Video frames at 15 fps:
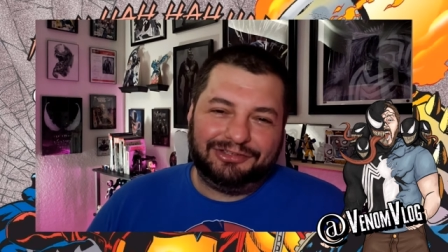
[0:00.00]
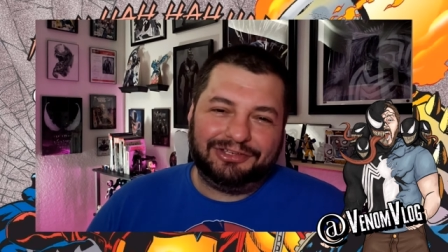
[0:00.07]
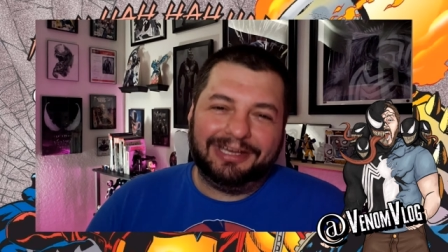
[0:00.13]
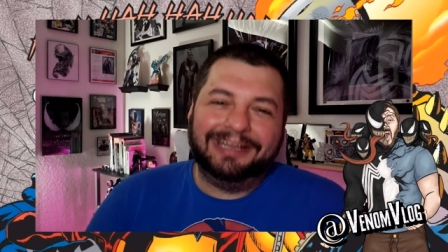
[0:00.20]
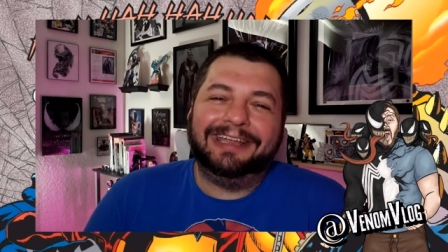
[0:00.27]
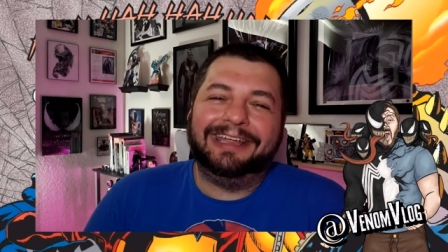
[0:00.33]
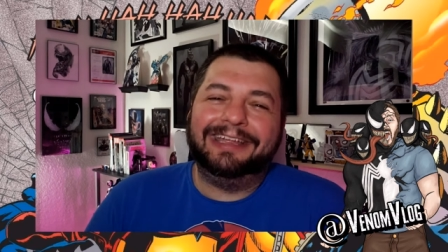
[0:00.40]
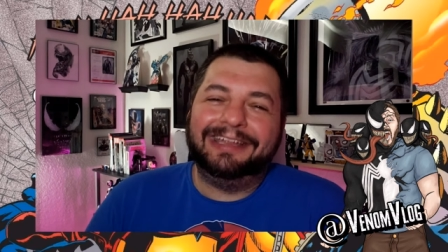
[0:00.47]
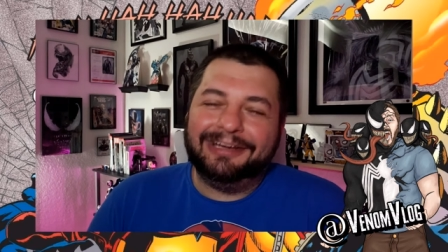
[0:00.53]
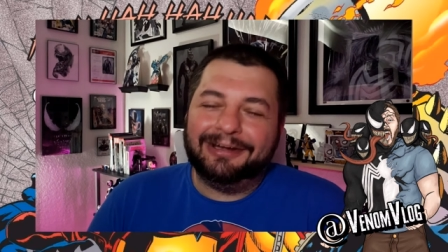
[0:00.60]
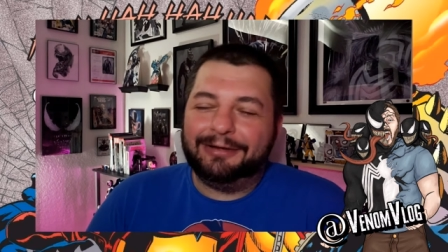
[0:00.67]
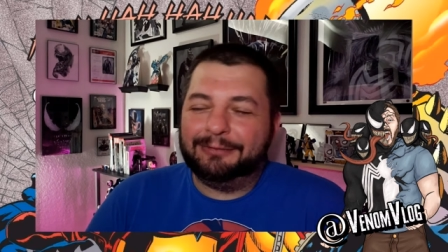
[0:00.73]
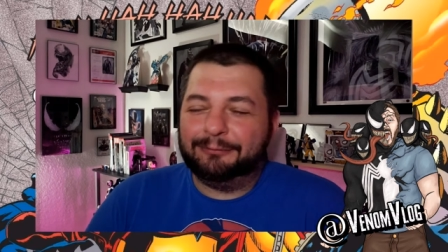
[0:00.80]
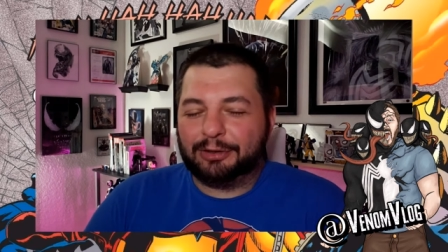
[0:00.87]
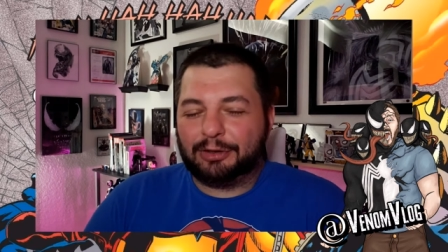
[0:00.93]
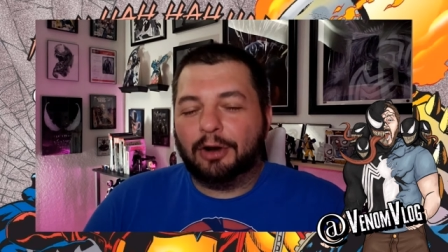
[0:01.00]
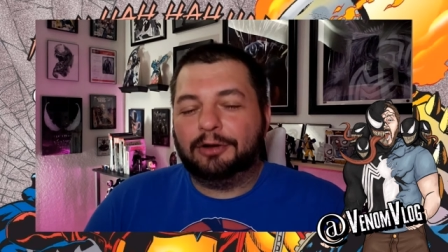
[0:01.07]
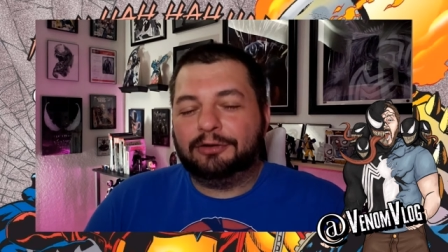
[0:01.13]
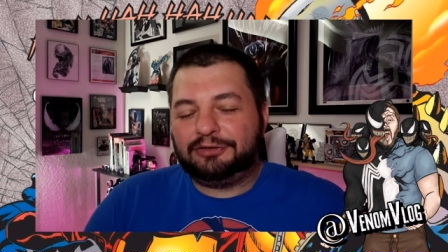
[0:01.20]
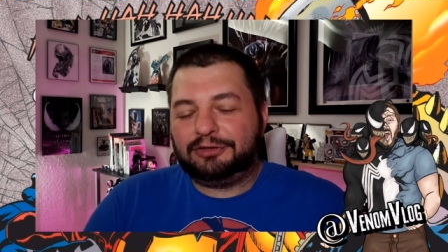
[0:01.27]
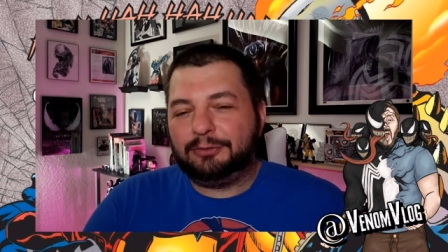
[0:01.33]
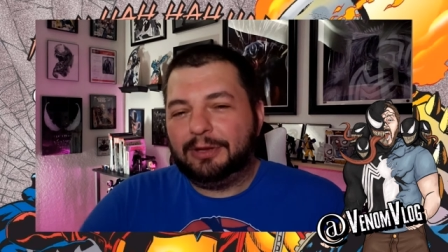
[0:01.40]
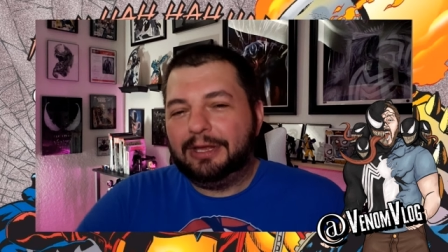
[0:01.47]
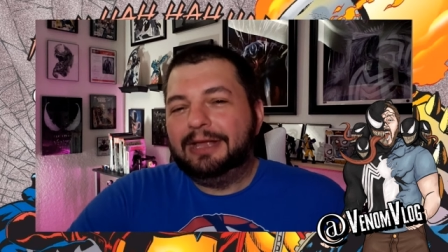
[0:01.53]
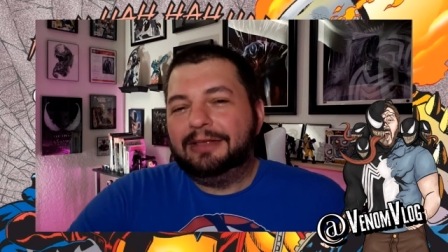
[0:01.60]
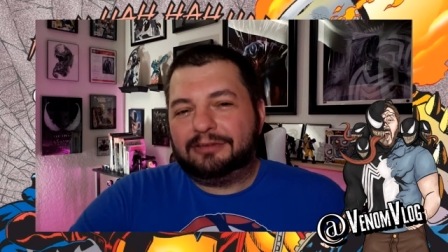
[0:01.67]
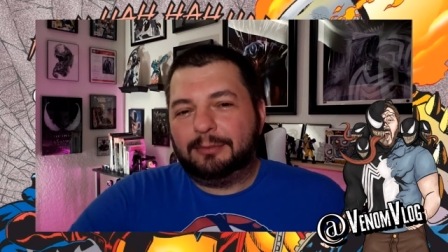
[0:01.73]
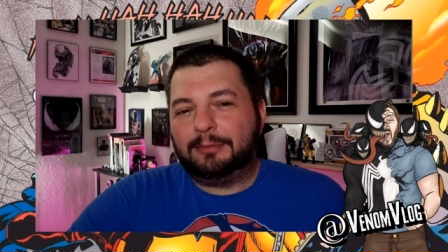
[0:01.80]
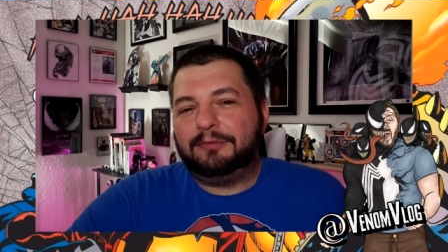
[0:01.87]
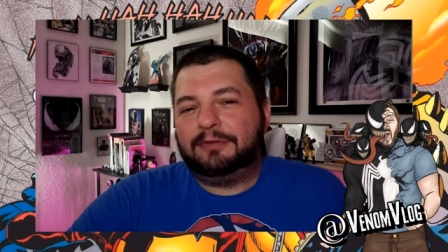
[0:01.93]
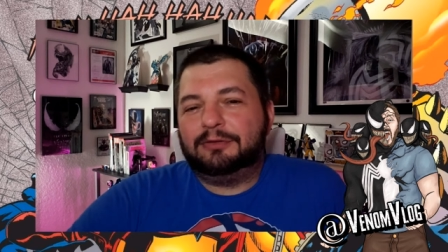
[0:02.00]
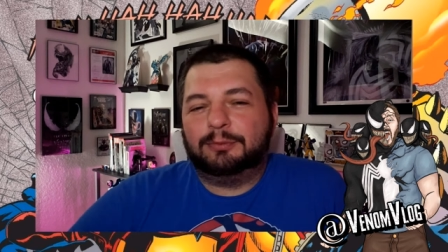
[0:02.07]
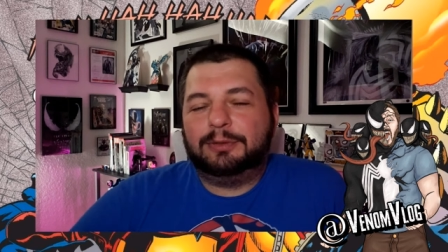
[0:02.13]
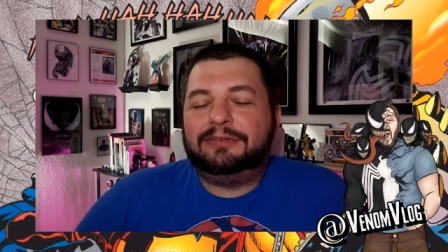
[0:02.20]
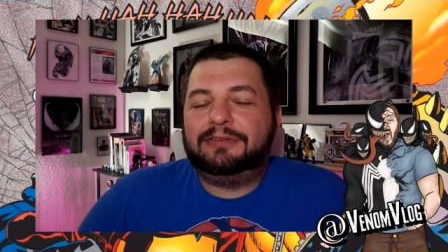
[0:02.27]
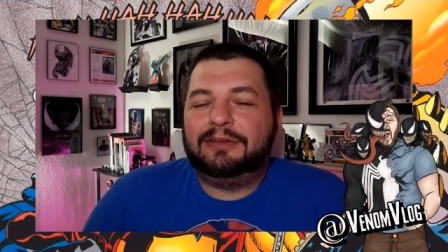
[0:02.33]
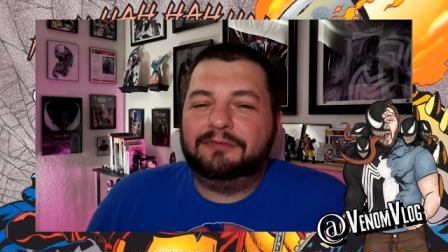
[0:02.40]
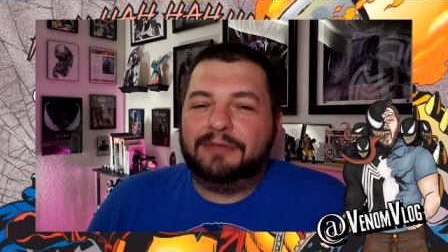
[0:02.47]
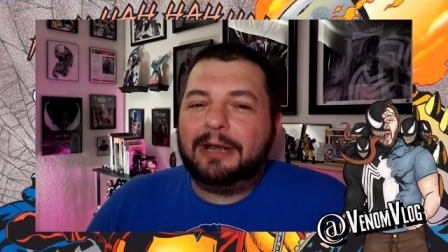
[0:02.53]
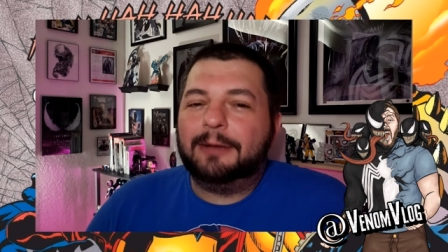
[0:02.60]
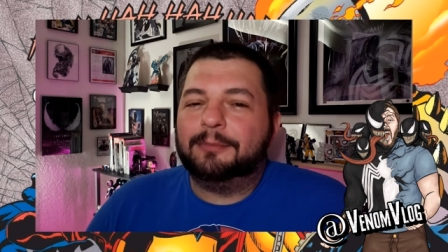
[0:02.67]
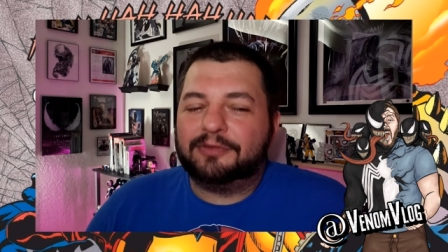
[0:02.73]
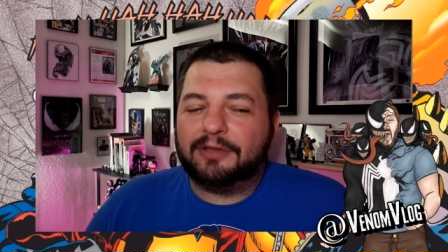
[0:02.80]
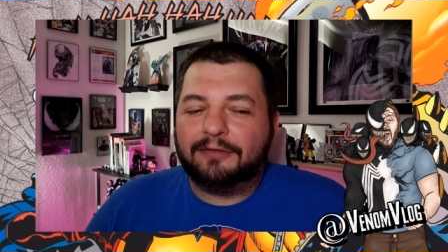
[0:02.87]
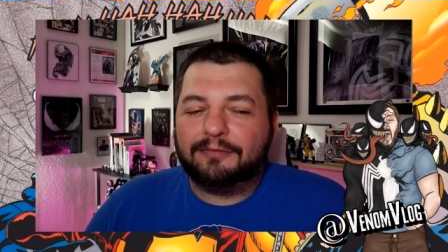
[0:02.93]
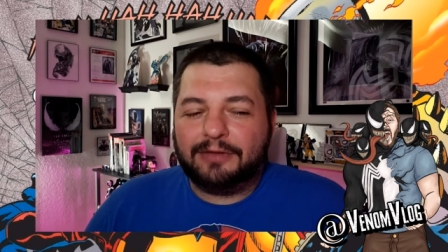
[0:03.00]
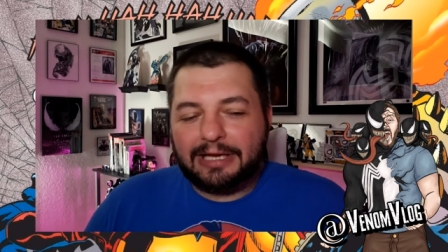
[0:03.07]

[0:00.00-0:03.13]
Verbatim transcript: you know, in regards to some of his recent Venom stuff.